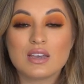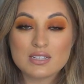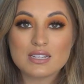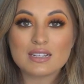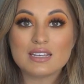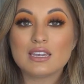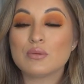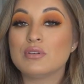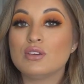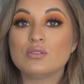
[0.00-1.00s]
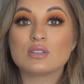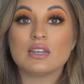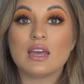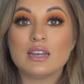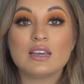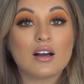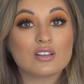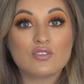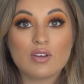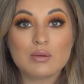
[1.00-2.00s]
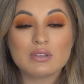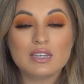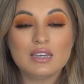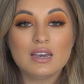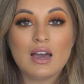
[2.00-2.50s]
This technique can be used in any color family,